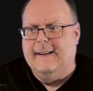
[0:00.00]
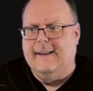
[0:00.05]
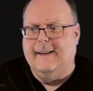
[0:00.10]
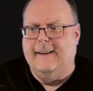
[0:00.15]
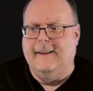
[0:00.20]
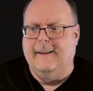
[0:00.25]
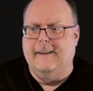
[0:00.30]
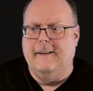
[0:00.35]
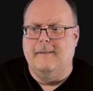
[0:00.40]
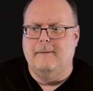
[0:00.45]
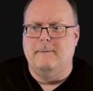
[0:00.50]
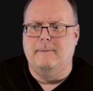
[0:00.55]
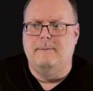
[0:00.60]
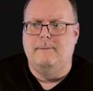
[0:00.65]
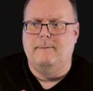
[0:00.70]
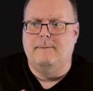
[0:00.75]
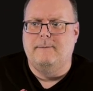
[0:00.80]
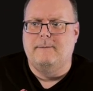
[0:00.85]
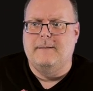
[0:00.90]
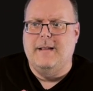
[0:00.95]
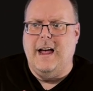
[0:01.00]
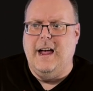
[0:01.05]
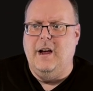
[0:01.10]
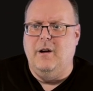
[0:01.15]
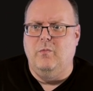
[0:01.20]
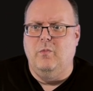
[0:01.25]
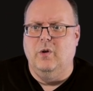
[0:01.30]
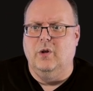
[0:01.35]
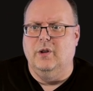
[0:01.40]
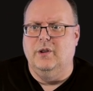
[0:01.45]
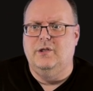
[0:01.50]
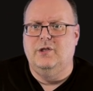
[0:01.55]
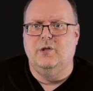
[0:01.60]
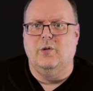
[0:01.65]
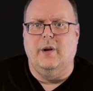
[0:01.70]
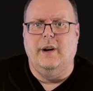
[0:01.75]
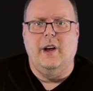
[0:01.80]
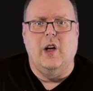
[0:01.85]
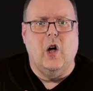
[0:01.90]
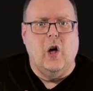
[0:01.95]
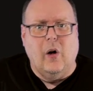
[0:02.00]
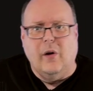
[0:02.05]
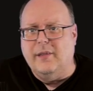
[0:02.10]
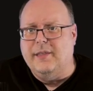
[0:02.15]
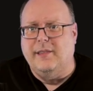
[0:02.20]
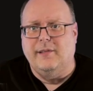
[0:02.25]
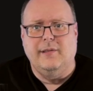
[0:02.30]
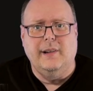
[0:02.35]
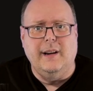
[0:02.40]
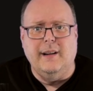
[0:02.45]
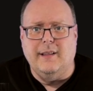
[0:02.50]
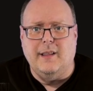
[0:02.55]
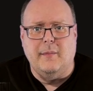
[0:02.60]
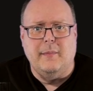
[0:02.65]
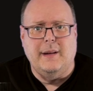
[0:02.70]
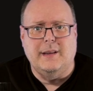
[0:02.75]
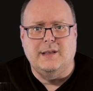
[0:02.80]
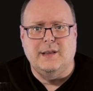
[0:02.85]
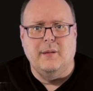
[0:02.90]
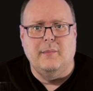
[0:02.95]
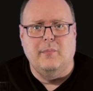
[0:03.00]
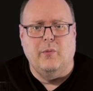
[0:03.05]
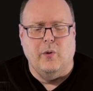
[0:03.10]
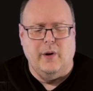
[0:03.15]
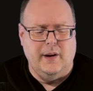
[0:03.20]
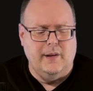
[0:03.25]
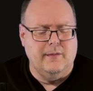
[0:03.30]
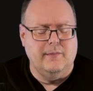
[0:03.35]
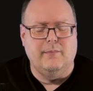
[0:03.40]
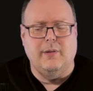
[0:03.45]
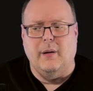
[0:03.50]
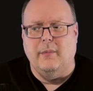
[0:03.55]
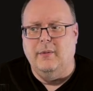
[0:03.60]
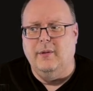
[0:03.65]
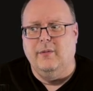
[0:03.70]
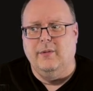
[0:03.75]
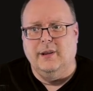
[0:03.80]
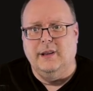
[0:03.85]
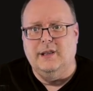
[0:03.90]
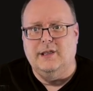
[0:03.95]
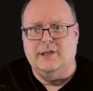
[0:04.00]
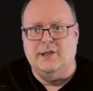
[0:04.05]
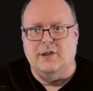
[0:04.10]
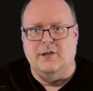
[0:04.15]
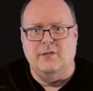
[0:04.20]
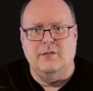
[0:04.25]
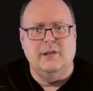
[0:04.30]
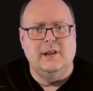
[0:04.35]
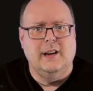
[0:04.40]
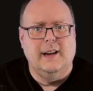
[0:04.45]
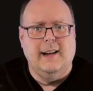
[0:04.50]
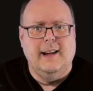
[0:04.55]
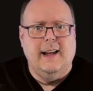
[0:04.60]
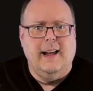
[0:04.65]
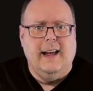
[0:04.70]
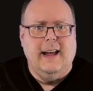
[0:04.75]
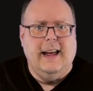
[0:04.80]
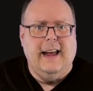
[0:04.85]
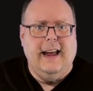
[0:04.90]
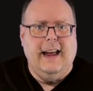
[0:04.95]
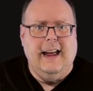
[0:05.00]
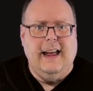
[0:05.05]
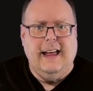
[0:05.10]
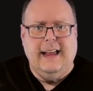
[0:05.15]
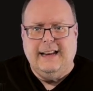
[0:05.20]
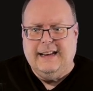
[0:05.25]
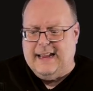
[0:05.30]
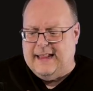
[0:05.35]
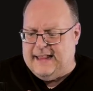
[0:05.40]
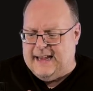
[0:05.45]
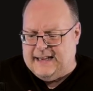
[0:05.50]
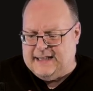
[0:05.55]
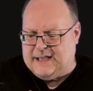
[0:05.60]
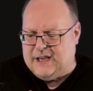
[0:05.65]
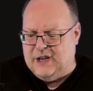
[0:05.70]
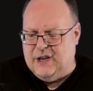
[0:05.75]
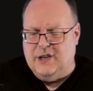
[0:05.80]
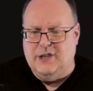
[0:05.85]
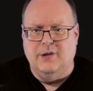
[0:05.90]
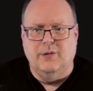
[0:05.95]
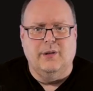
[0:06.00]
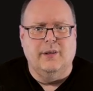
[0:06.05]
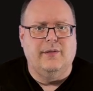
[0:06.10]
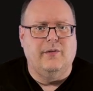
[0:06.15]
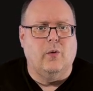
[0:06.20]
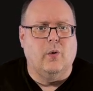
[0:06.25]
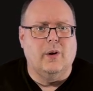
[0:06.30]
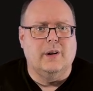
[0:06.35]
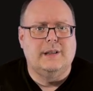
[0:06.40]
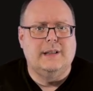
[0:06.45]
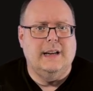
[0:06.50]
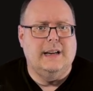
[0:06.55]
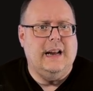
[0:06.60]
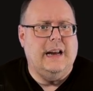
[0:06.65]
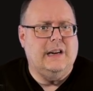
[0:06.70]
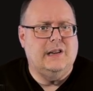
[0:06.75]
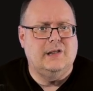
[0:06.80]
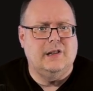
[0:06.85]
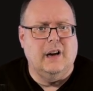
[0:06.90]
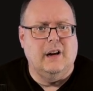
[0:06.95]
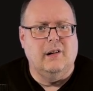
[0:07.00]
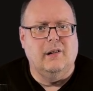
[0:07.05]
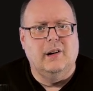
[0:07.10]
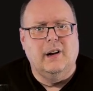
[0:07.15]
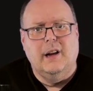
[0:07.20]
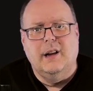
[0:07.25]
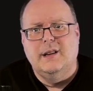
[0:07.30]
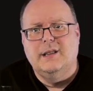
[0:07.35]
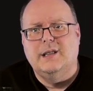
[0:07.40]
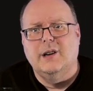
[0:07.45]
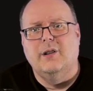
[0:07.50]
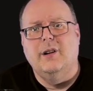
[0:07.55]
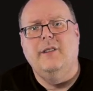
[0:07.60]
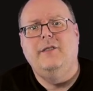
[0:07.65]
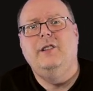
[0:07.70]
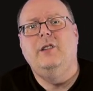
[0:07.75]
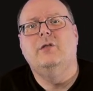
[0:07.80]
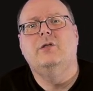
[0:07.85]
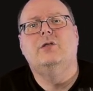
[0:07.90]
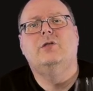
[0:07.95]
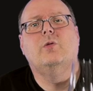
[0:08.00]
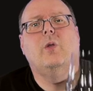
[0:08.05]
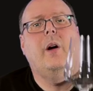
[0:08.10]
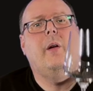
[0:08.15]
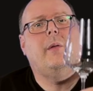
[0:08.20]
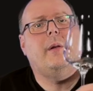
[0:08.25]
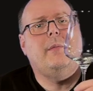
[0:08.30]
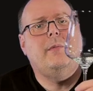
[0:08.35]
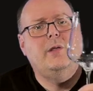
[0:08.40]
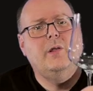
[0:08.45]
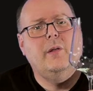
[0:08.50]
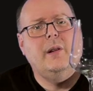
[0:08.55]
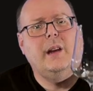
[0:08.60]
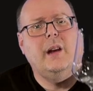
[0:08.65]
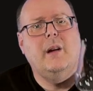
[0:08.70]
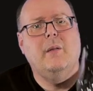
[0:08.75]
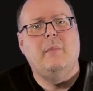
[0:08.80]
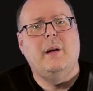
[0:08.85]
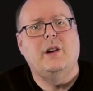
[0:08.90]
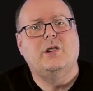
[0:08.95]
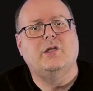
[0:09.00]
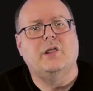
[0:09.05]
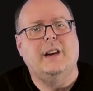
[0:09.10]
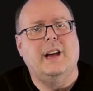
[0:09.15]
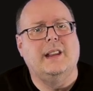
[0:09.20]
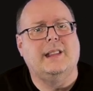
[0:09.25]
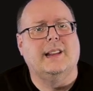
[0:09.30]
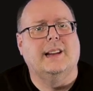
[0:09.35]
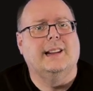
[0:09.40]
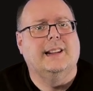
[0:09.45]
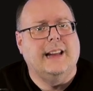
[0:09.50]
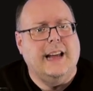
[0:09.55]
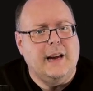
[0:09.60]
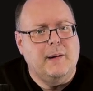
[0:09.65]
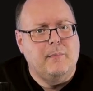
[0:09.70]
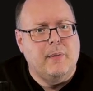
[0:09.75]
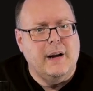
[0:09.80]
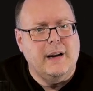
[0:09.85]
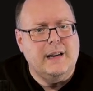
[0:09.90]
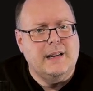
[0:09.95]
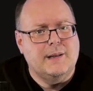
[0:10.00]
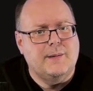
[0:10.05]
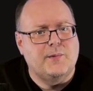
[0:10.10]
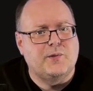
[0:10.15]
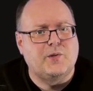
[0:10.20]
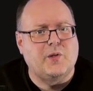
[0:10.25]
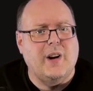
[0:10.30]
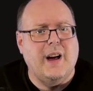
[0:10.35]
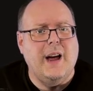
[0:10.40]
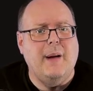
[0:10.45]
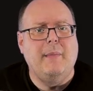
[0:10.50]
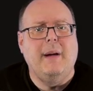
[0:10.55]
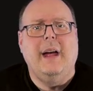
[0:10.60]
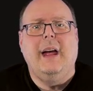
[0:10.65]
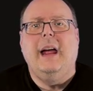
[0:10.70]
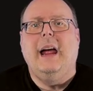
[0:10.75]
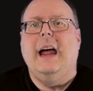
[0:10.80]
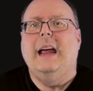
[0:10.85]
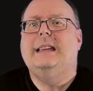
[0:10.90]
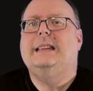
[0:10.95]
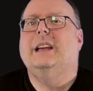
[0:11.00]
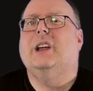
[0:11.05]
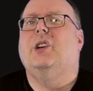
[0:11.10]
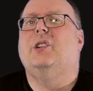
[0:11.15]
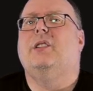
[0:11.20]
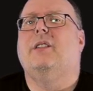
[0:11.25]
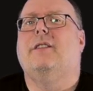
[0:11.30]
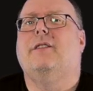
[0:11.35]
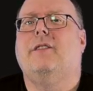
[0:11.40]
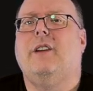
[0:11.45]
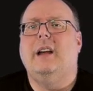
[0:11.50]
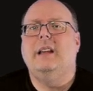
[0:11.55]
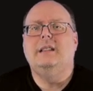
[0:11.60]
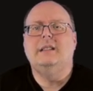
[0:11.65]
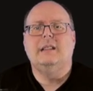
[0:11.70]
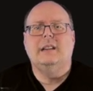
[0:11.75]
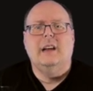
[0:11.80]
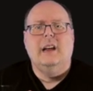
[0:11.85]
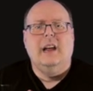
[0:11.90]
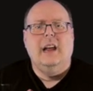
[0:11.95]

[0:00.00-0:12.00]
Um, I will enjoy all three of them at some point, probably really soon. And that's going to do it for today's show. So if you enjoy what I'm doing here, make sure you hit the like button and subscribe and tell all your friends.